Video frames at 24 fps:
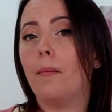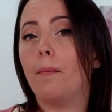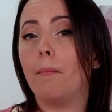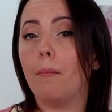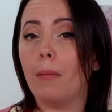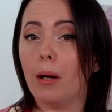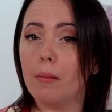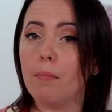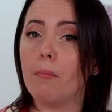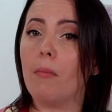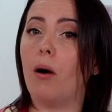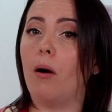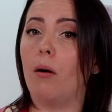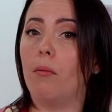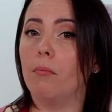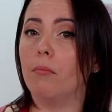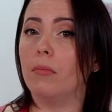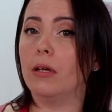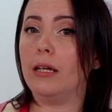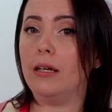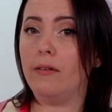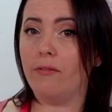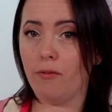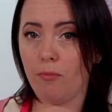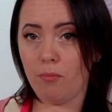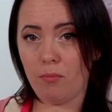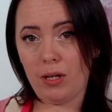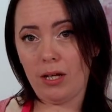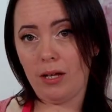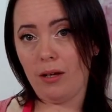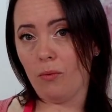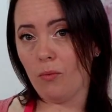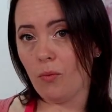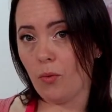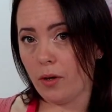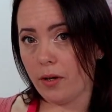My mom even
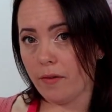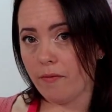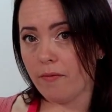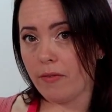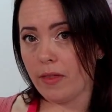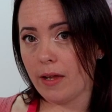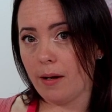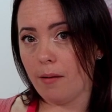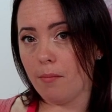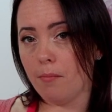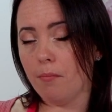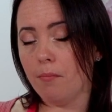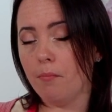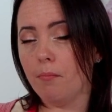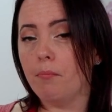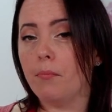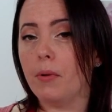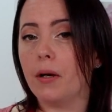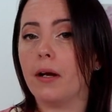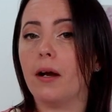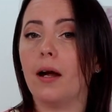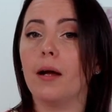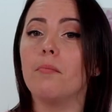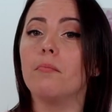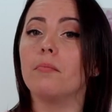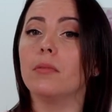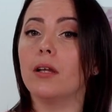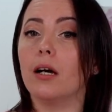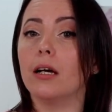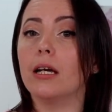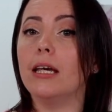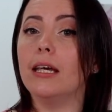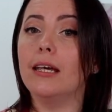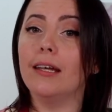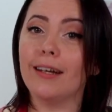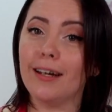being one of them. But I'm
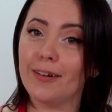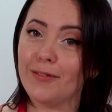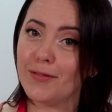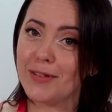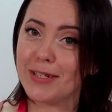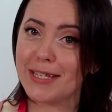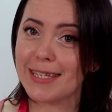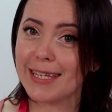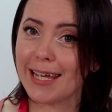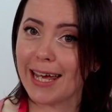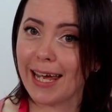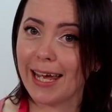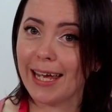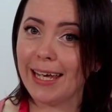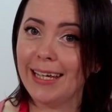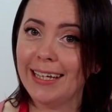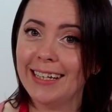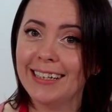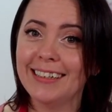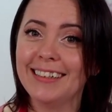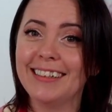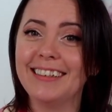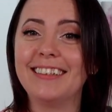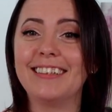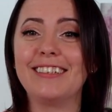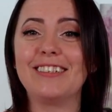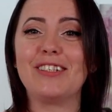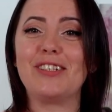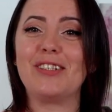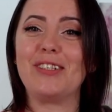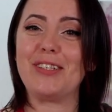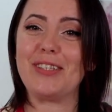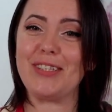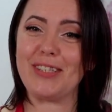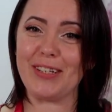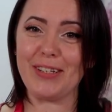lucky enough to say that
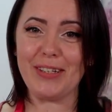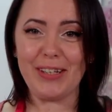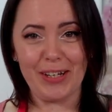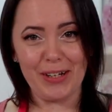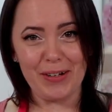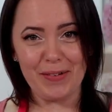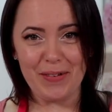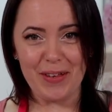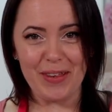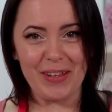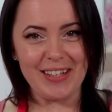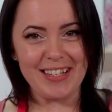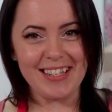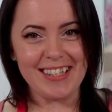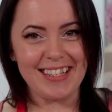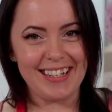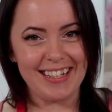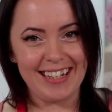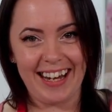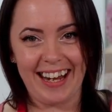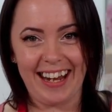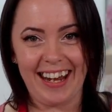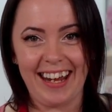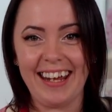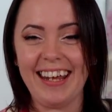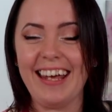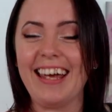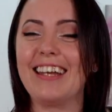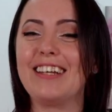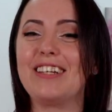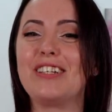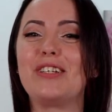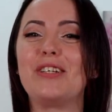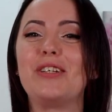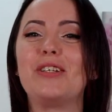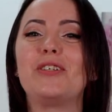she's still here with us today
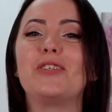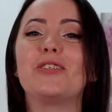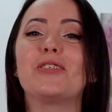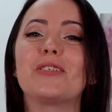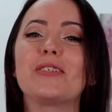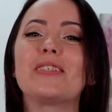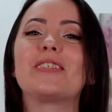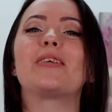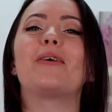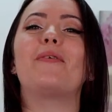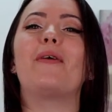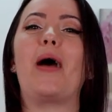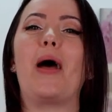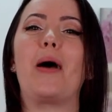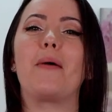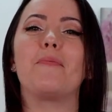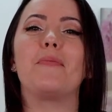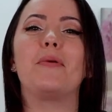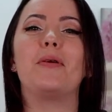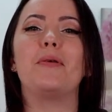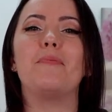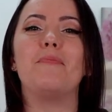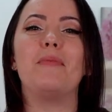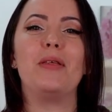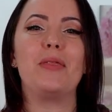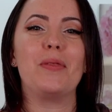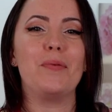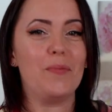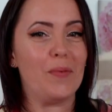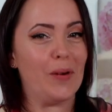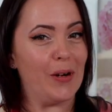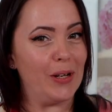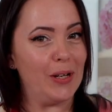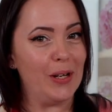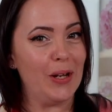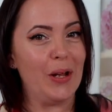and she just so happened to be the
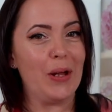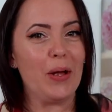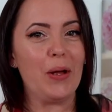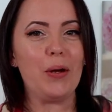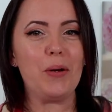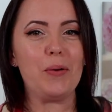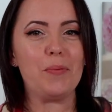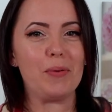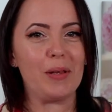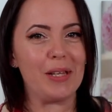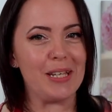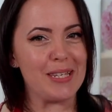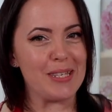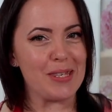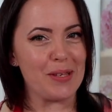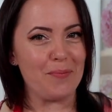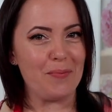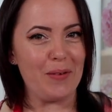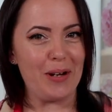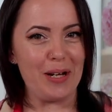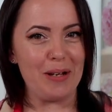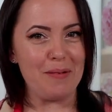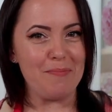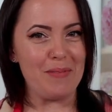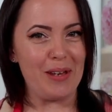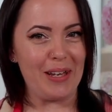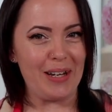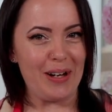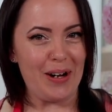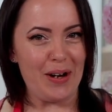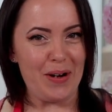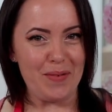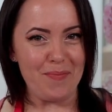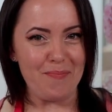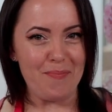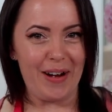one who placed the winning
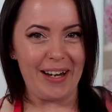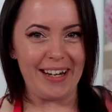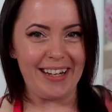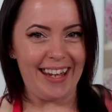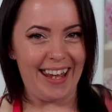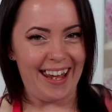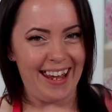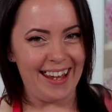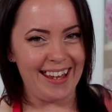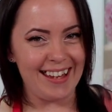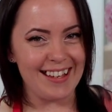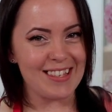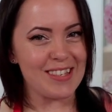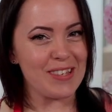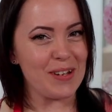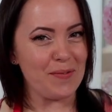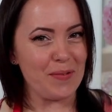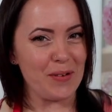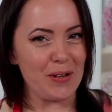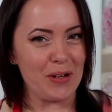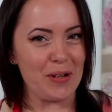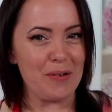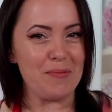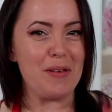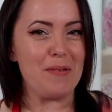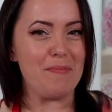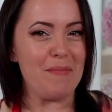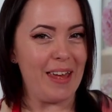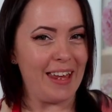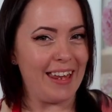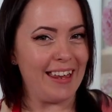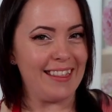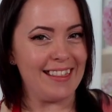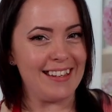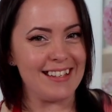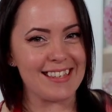bid on my cake. So we're gonna be
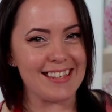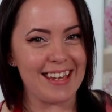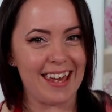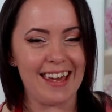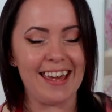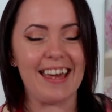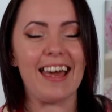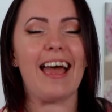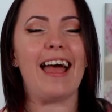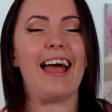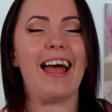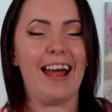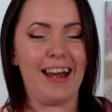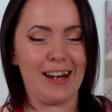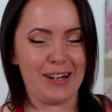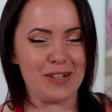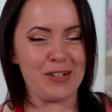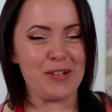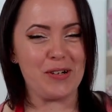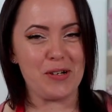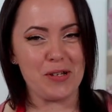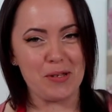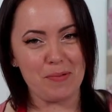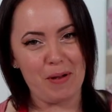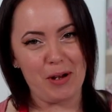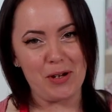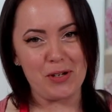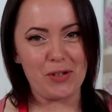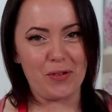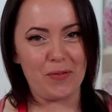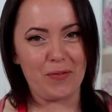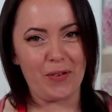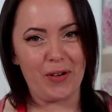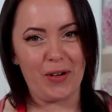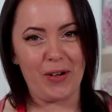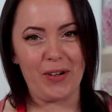making this cake extra
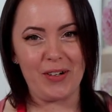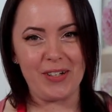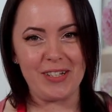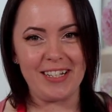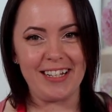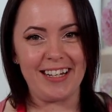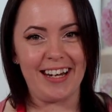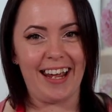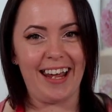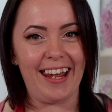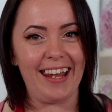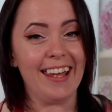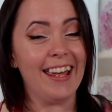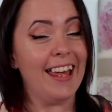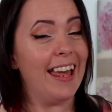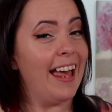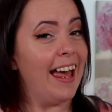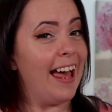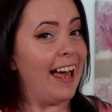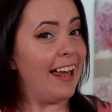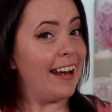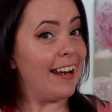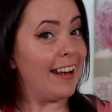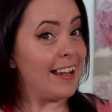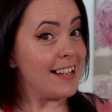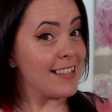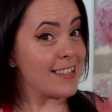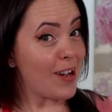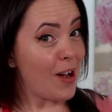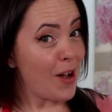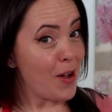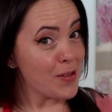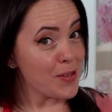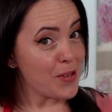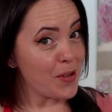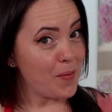special for her today. And that's
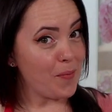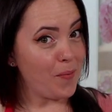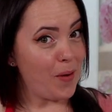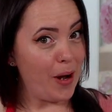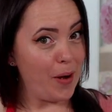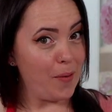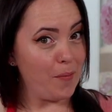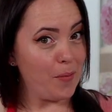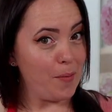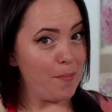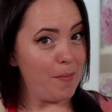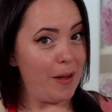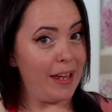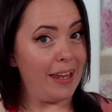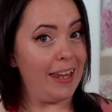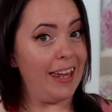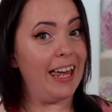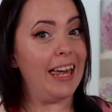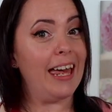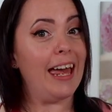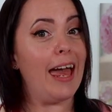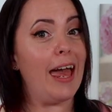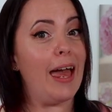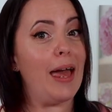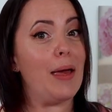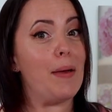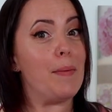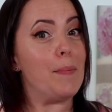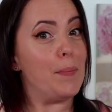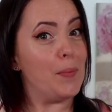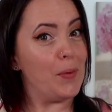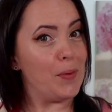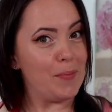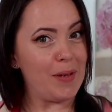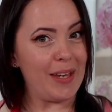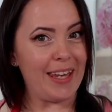also why we're making a
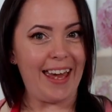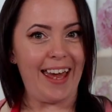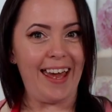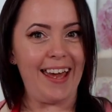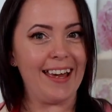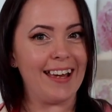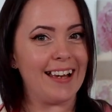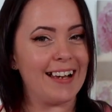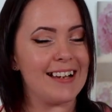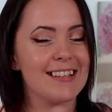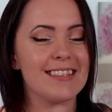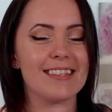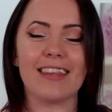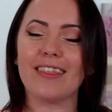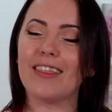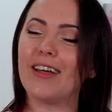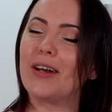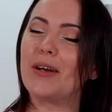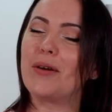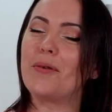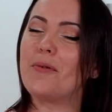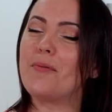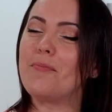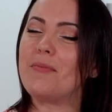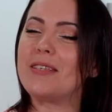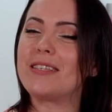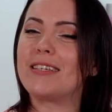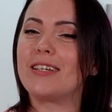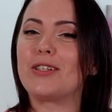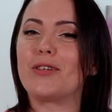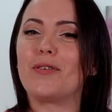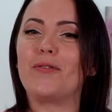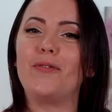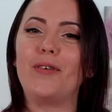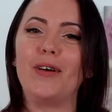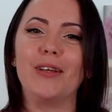booby cake because I thought it would be
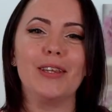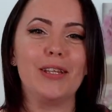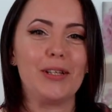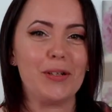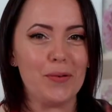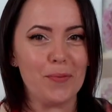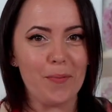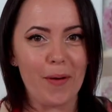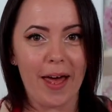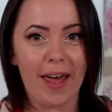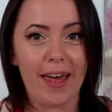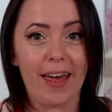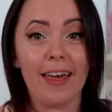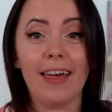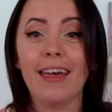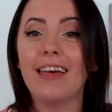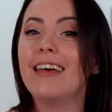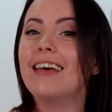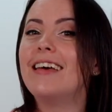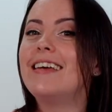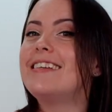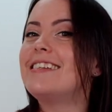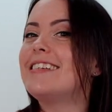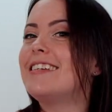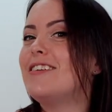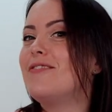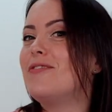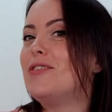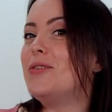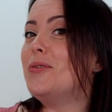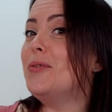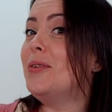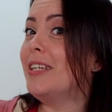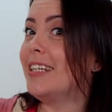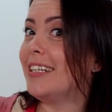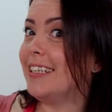such a fun little way to give
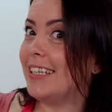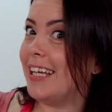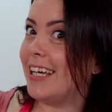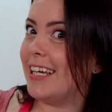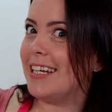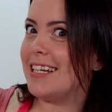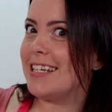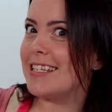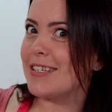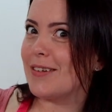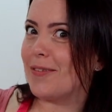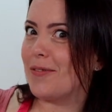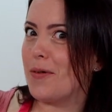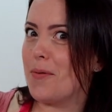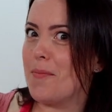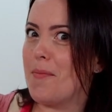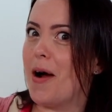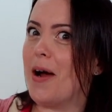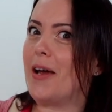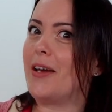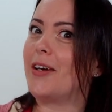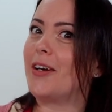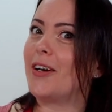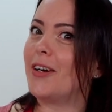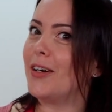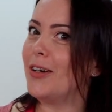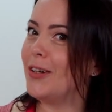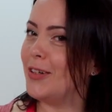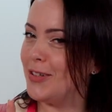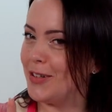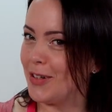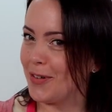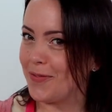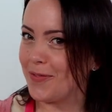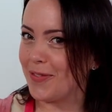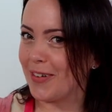you little ladies a reminder,
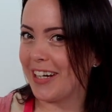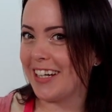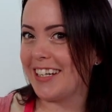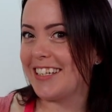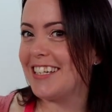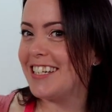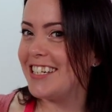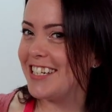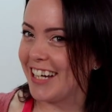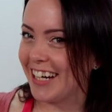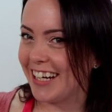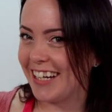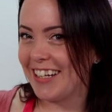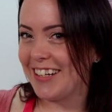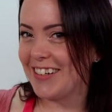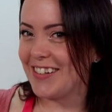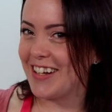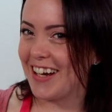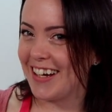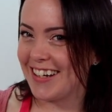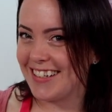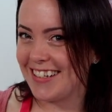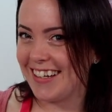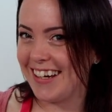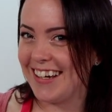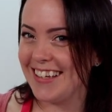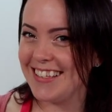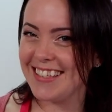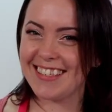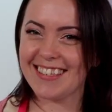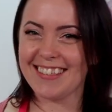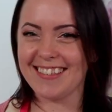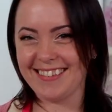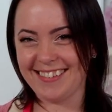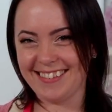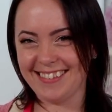don't forget to check your
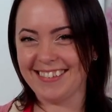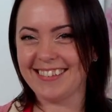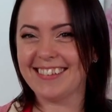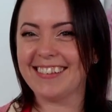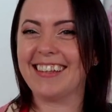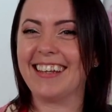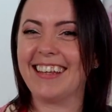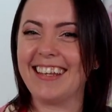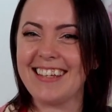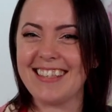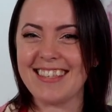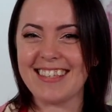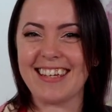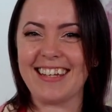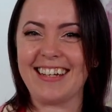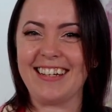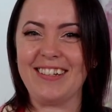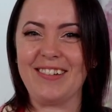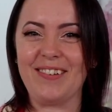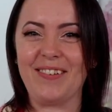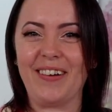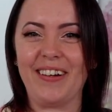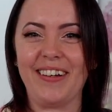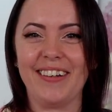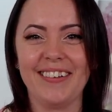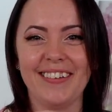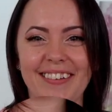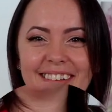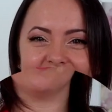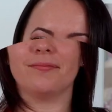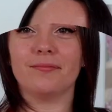tatas. Let's get into it.